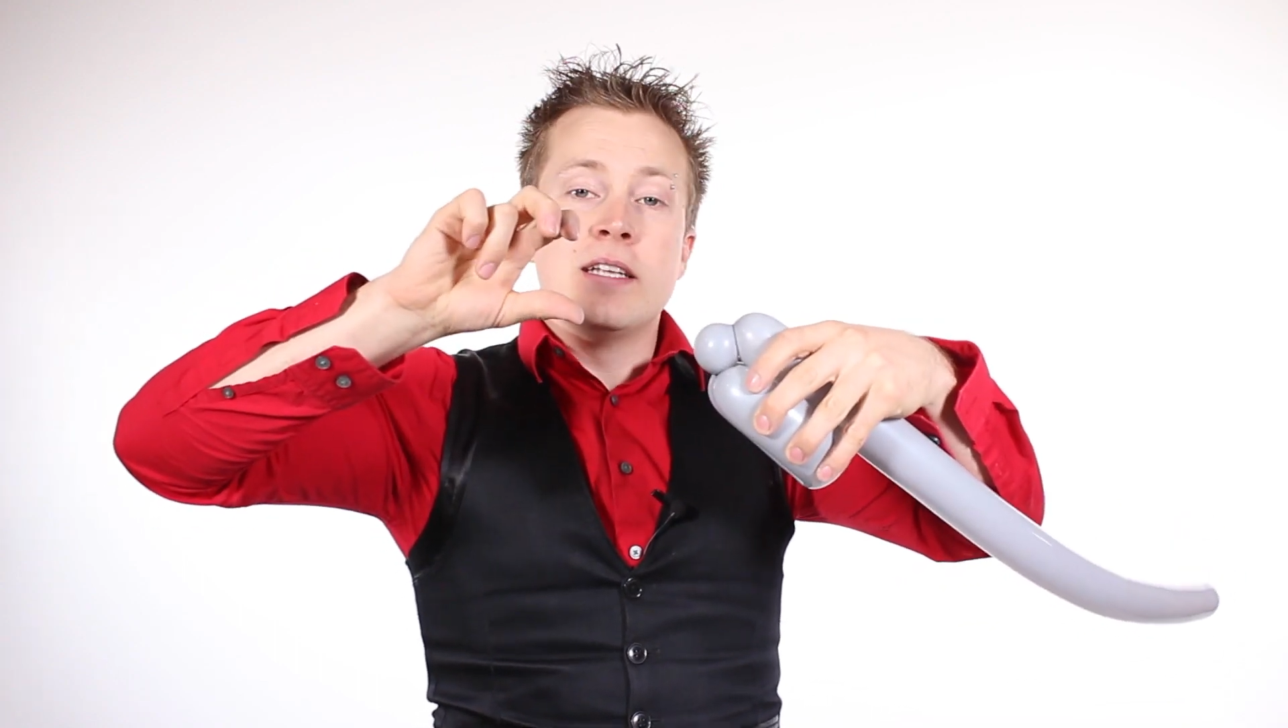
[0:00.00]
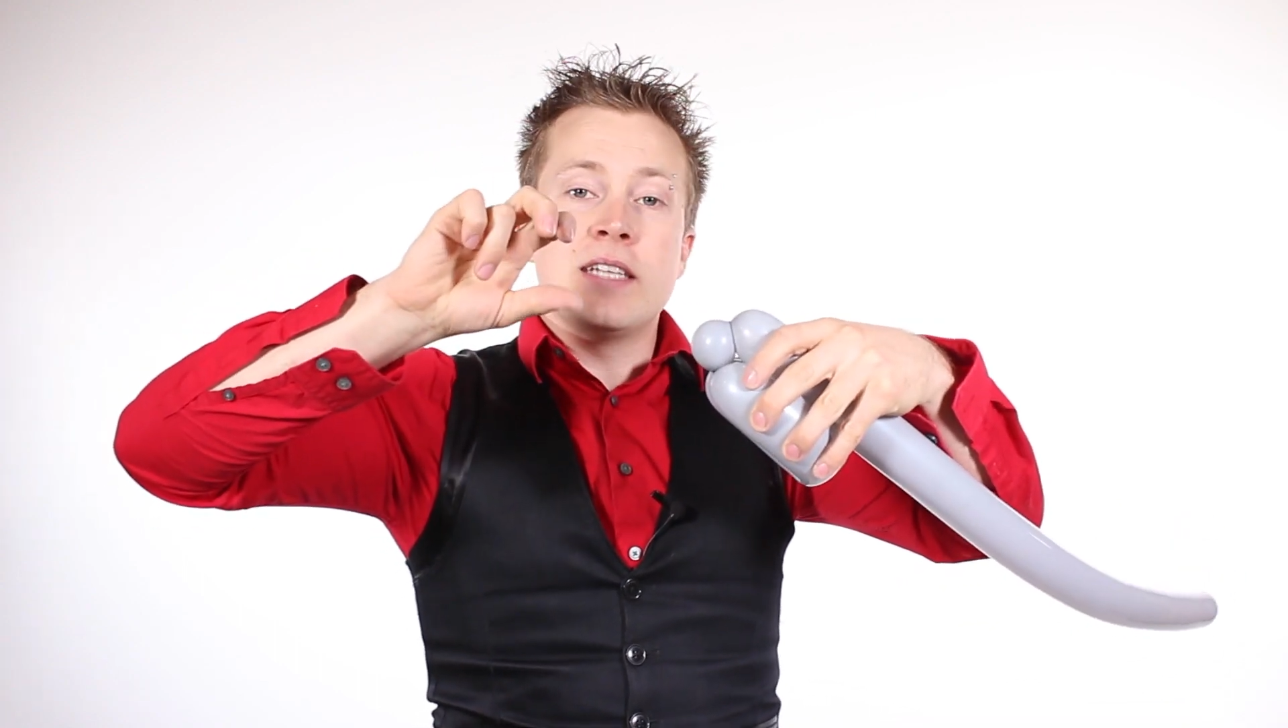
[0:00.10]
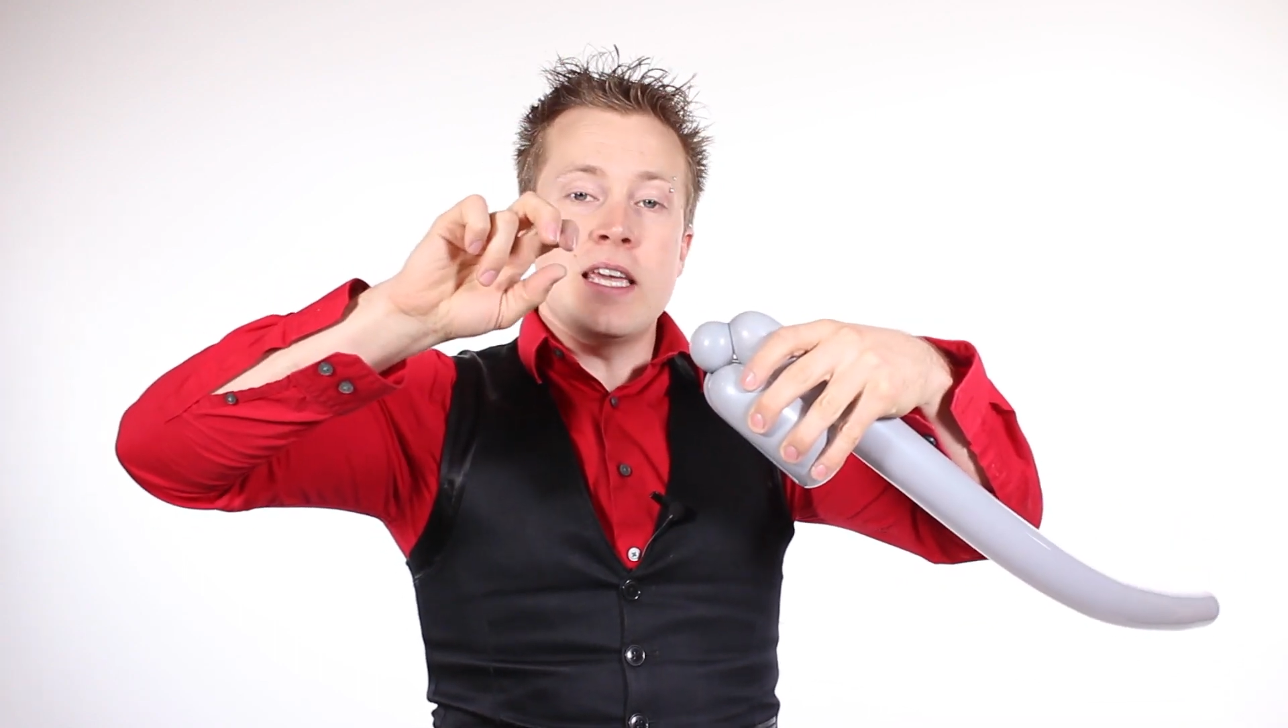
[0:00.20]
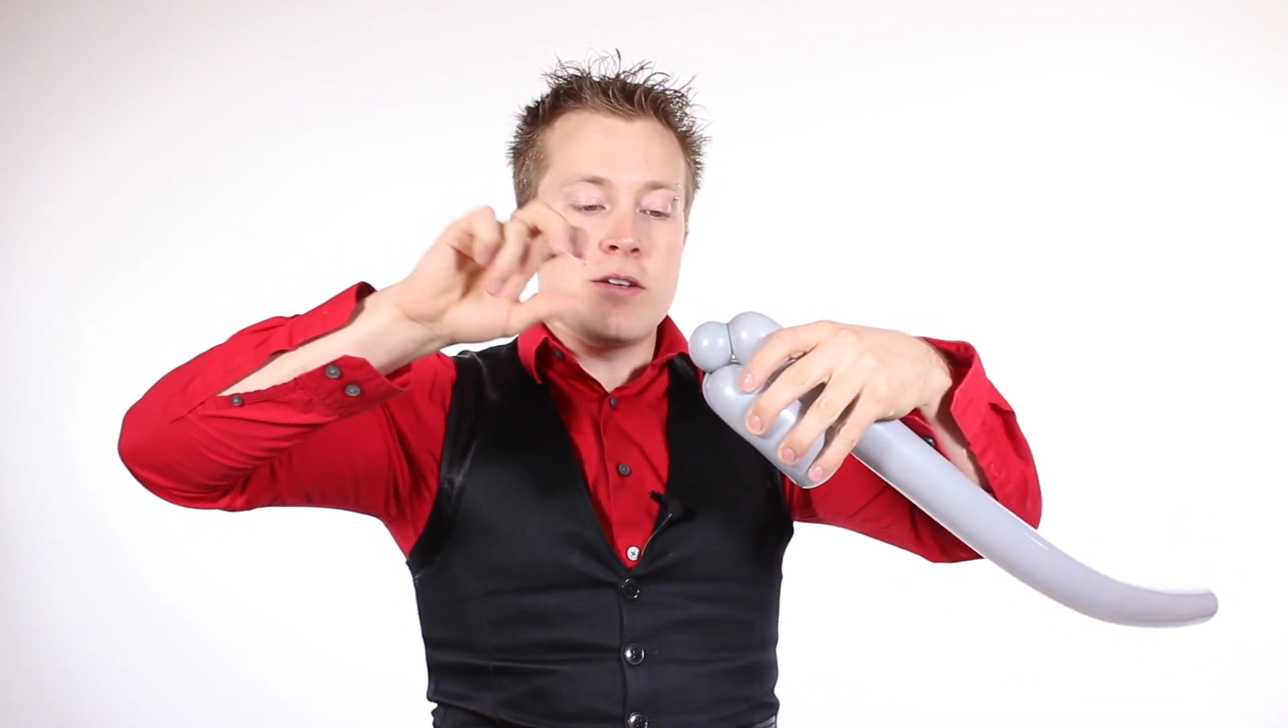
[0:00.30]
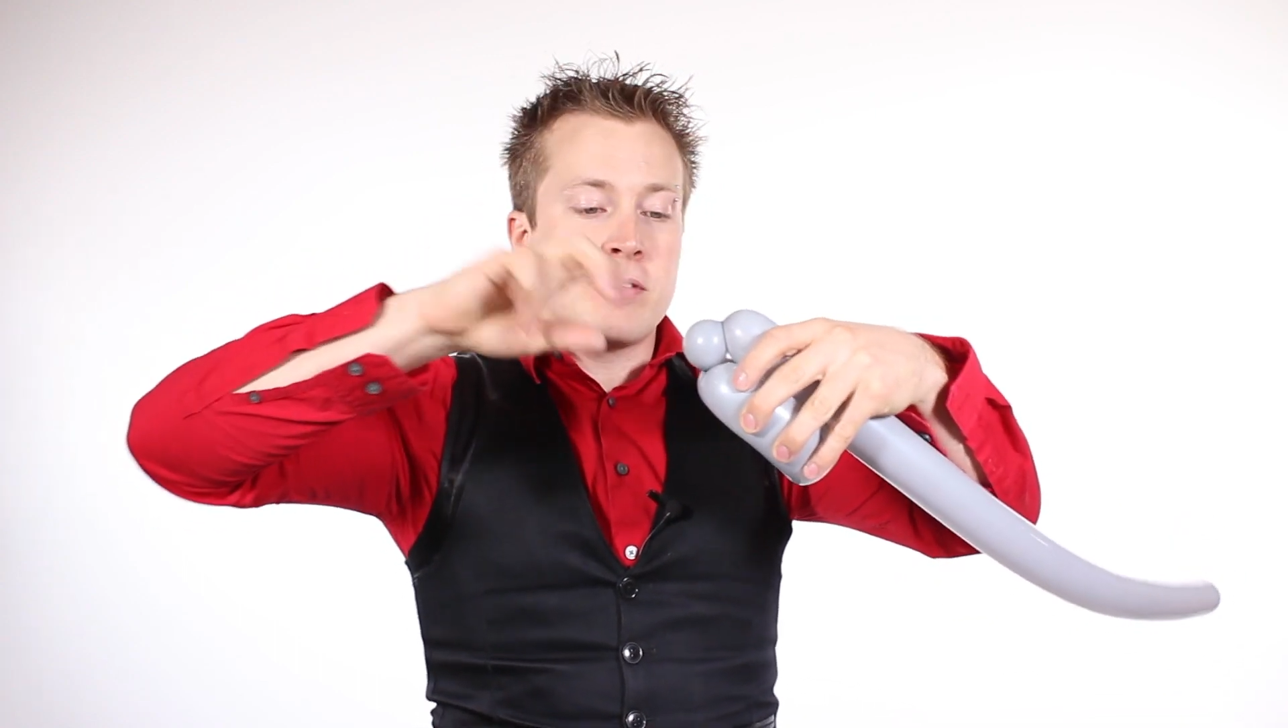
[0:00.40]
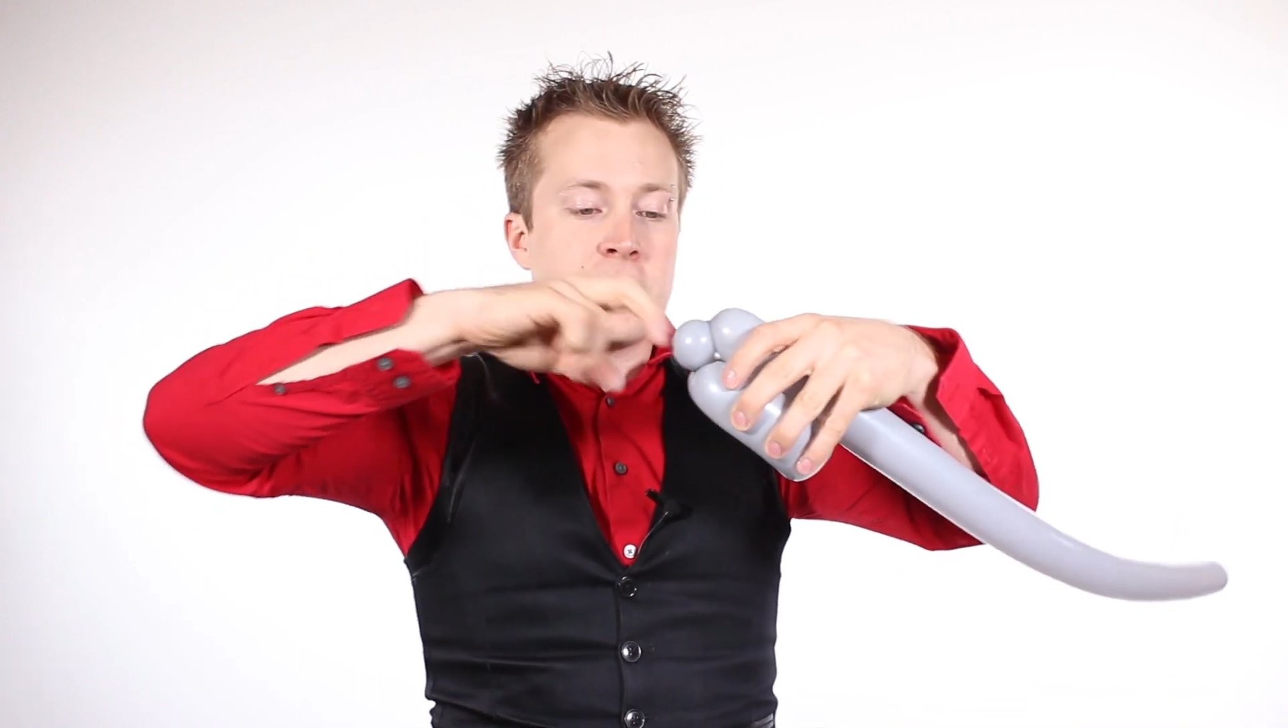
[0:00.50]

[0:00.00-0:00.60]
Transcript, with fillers: take your